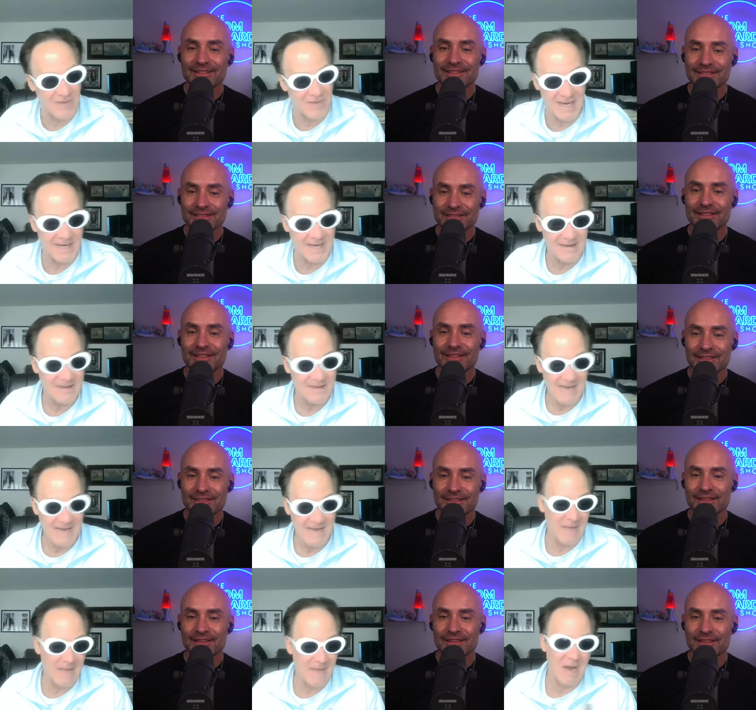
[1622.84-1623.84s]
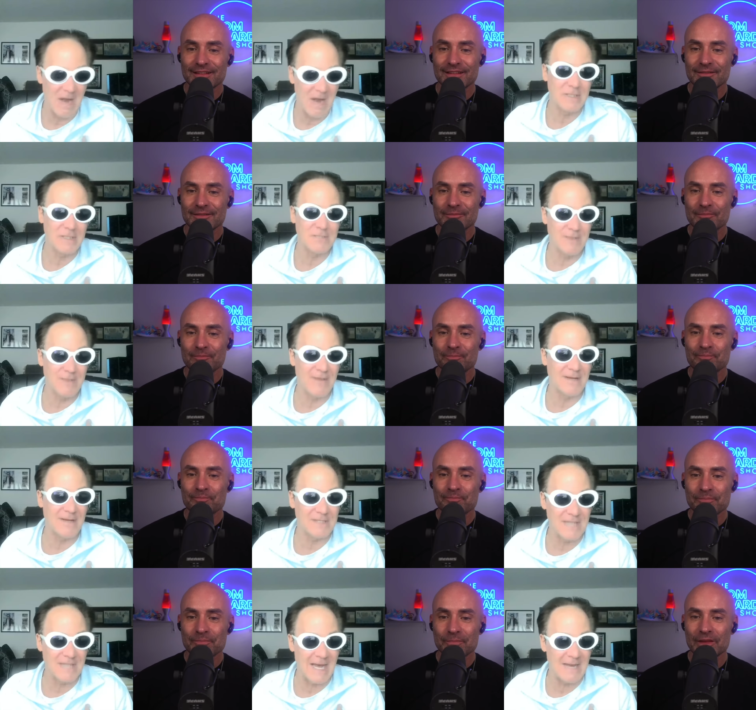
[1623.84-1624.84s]
Speaker 1: right, and I'm, I'm
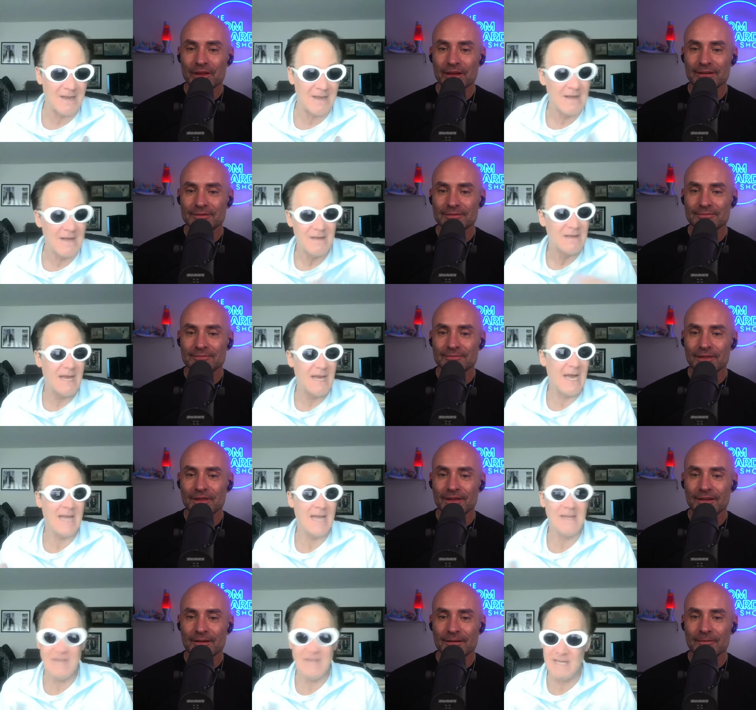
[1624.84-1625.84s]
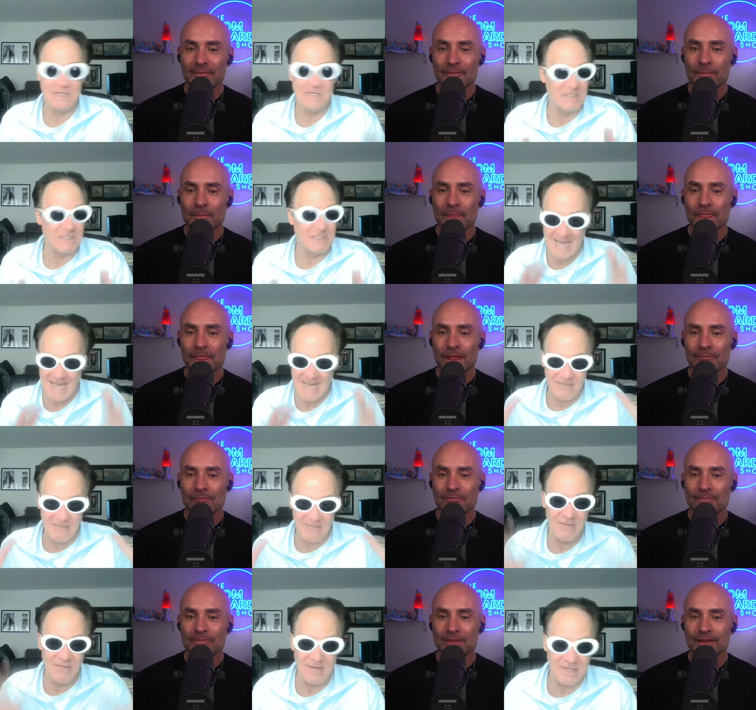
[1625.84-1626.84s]
experiencing that, and it's
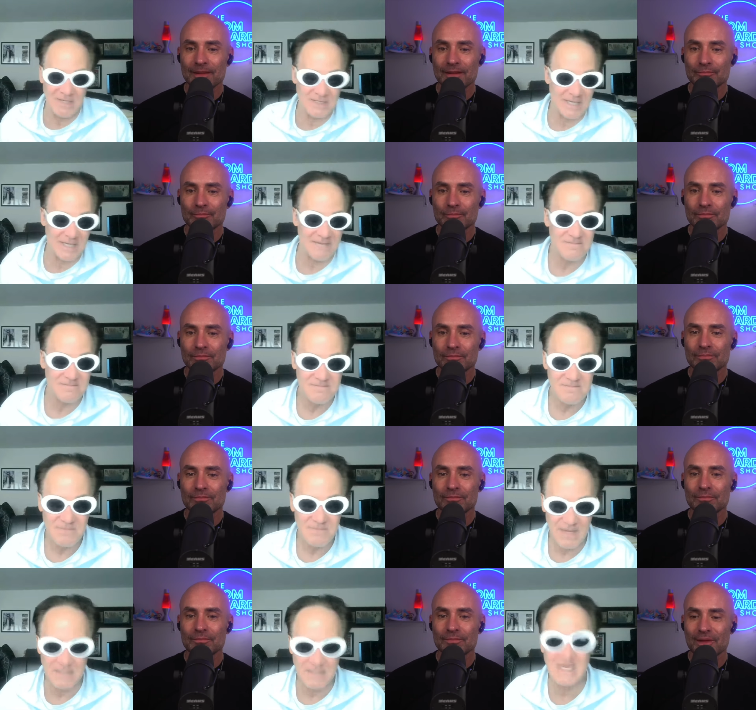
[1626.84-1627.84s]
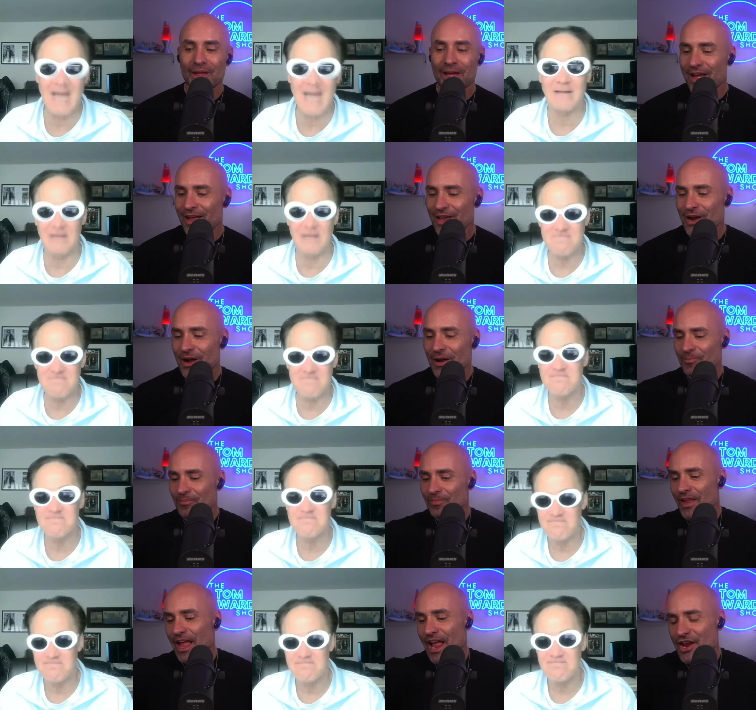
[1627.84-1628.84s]
exactly right what he said. Exactly. You,
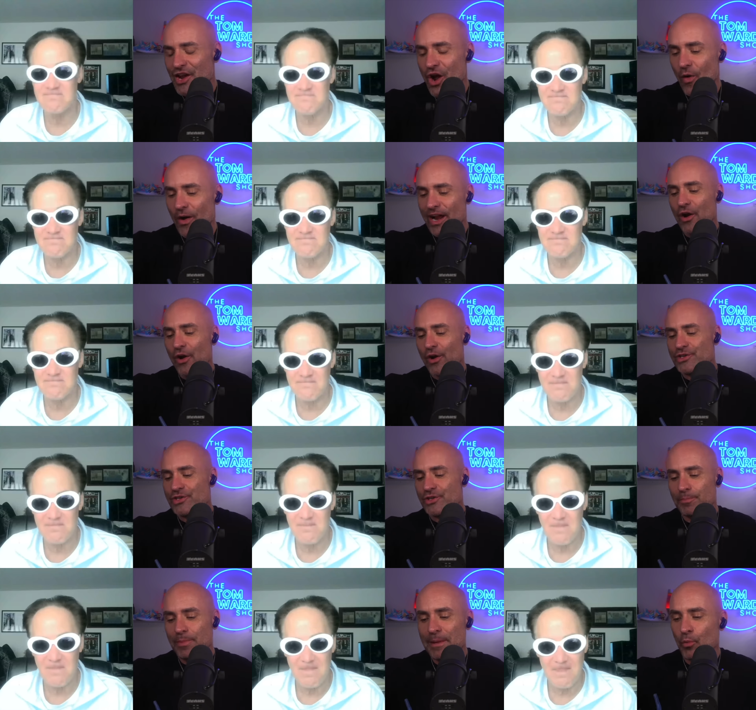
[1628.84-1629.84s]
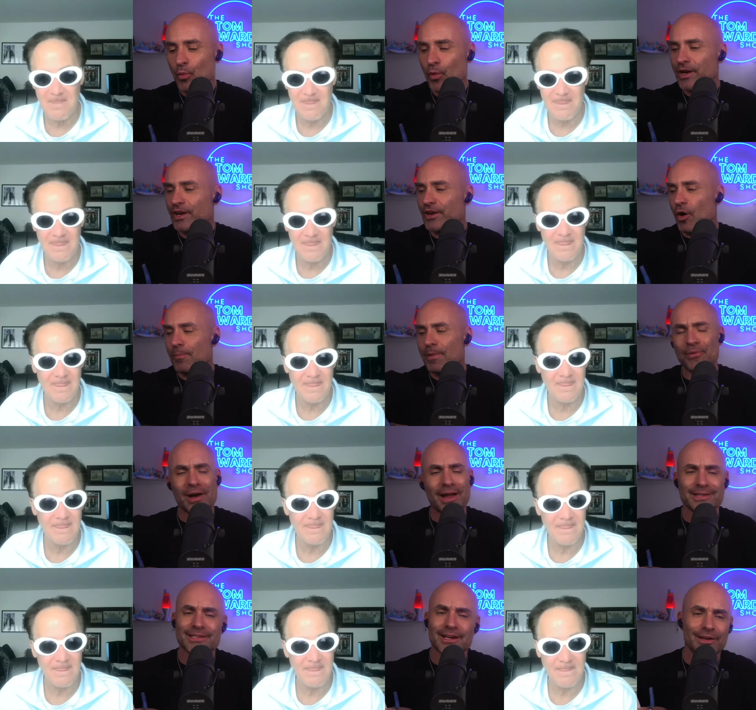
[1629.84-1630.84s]
Speaker 2: you know, and I heard you, people wanted to know, people had a
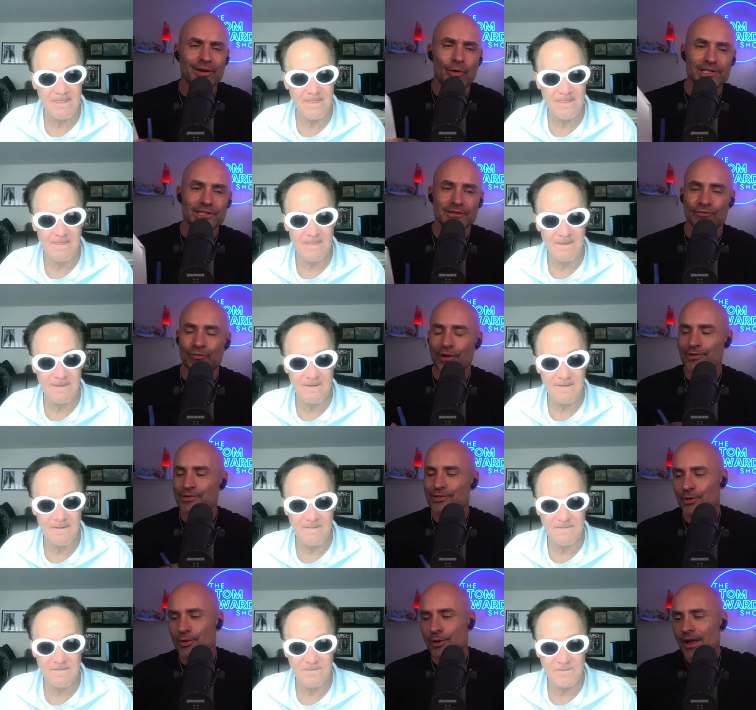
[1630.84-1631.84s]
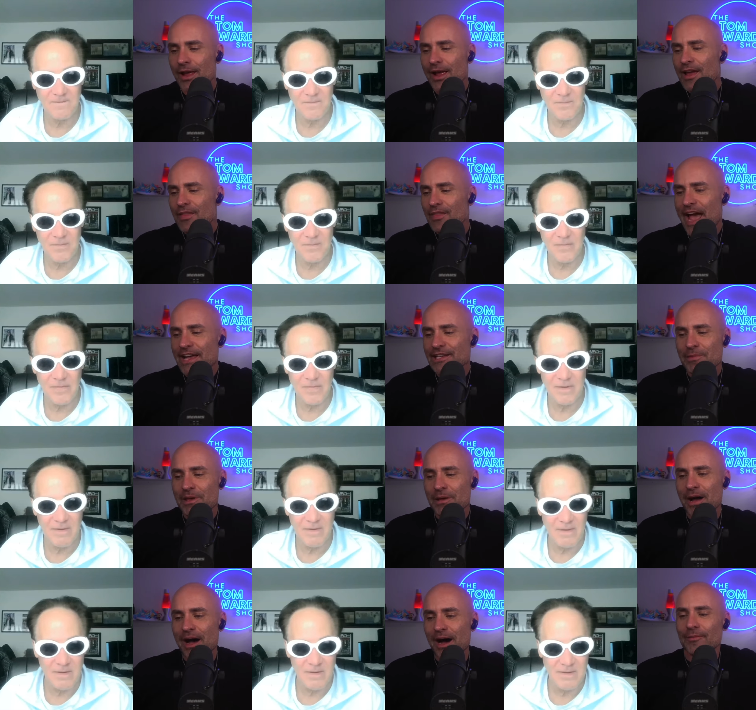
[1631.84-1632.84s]
ton of questions for you, too. They asked me
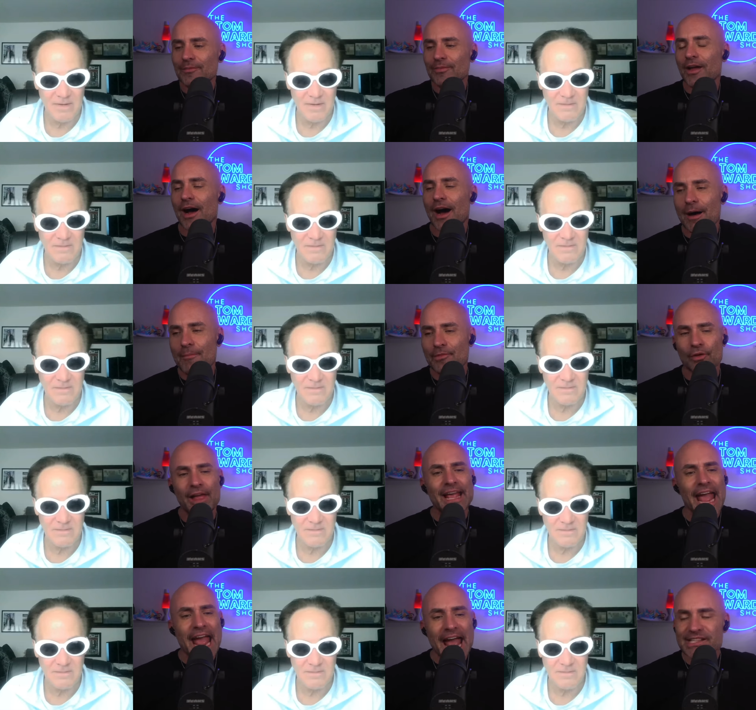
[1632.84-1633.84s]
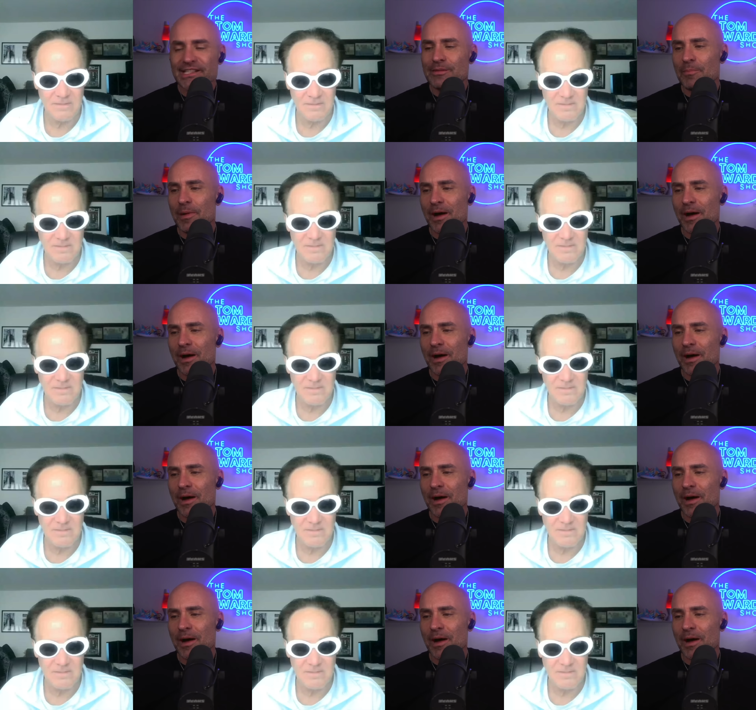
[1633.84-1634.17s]
about, um, they're like, ask him about